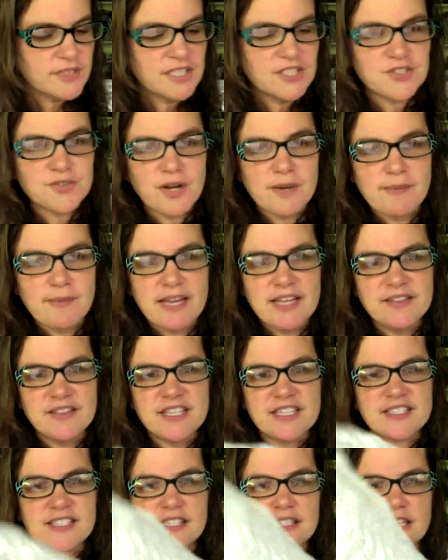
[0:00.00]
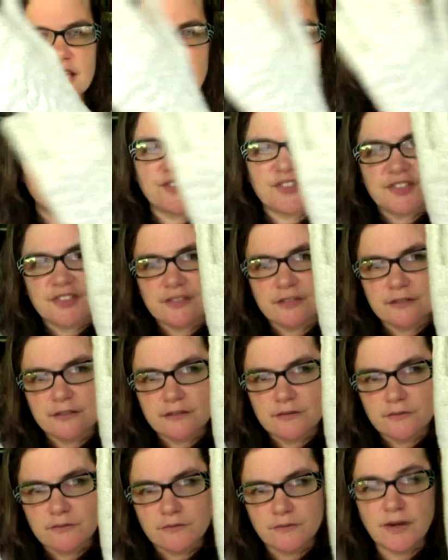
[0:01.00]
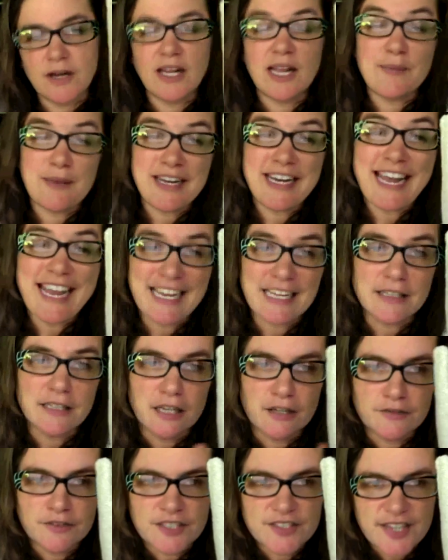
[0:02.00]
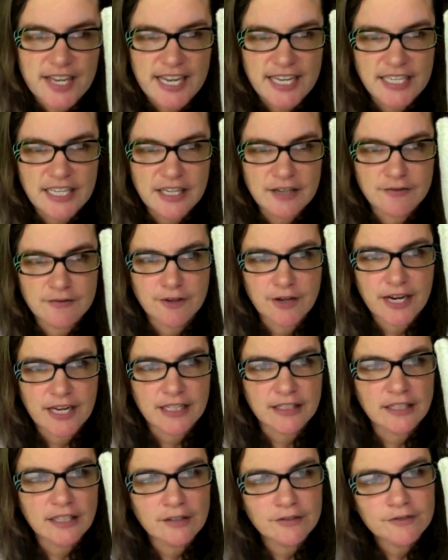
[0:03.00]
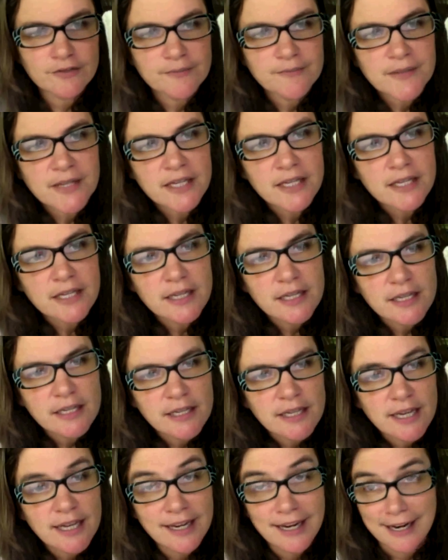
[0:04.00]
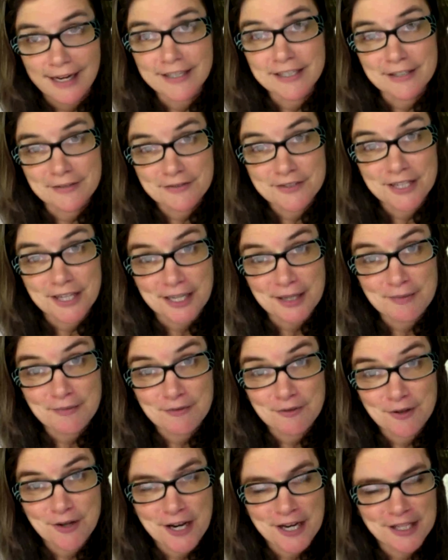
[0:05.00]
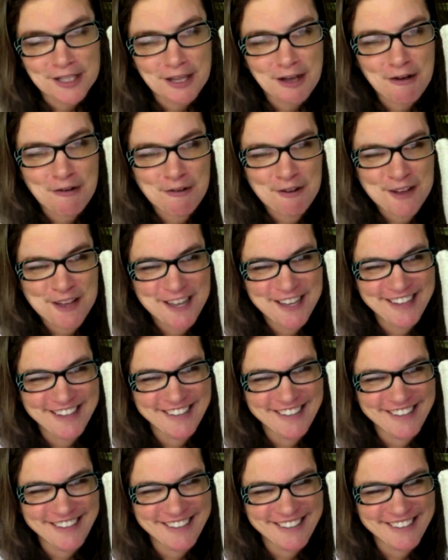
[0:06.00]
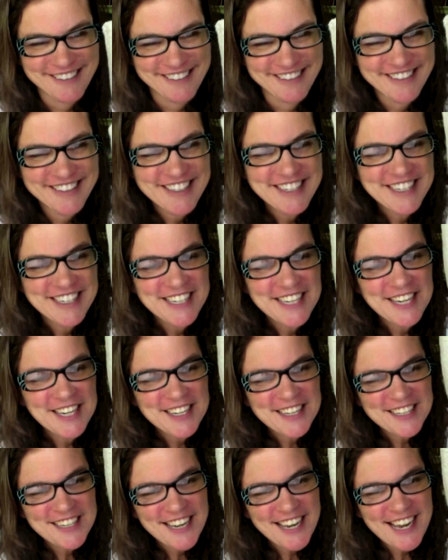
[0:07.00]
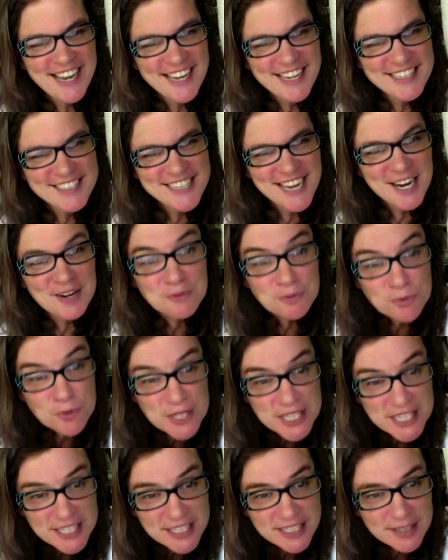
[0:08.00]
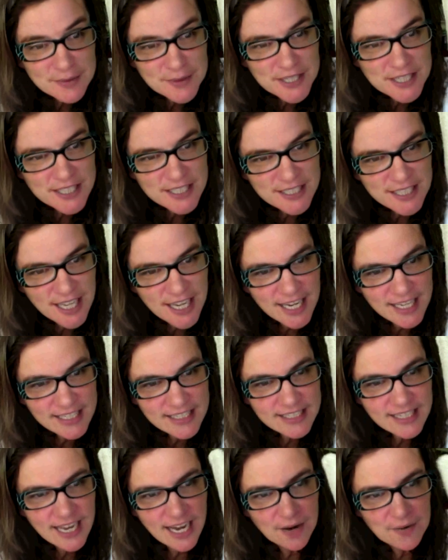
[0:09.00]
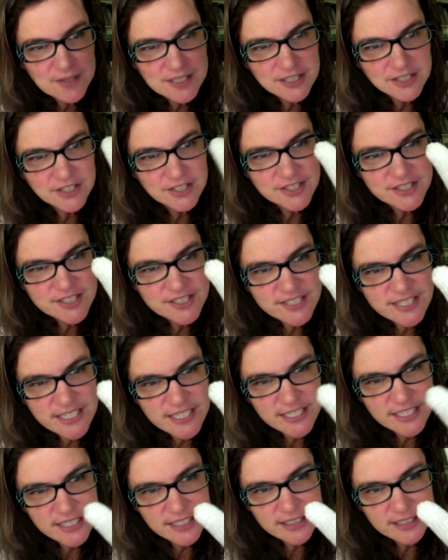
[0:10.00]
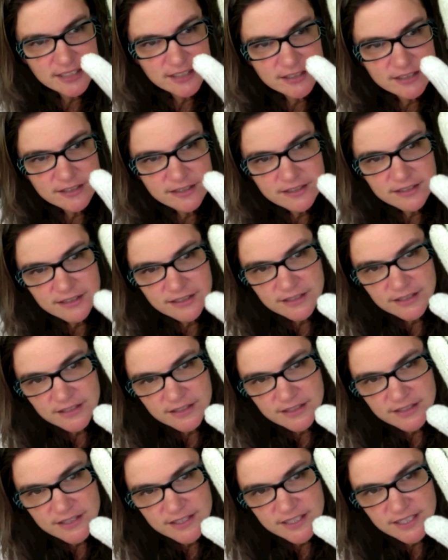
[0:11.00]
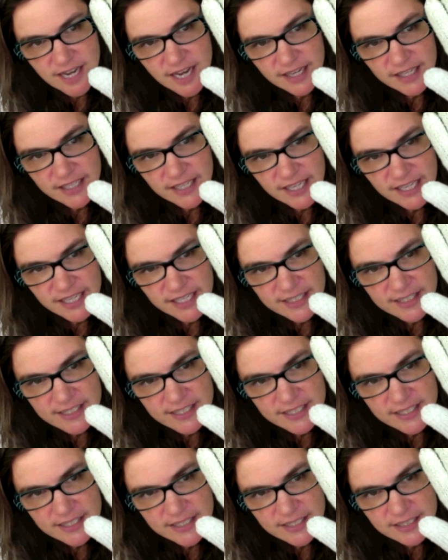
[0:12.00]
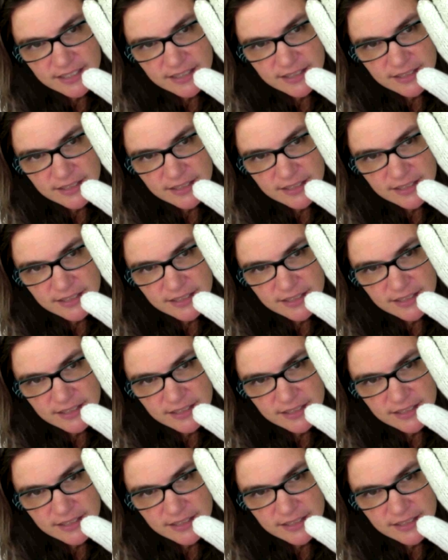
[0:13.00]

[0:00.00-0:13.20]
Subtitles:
So I made these gloves. Well, I made a glove because I had enough for a glove. And I had enough time for a glove. And I really, really like how it looks in stockinette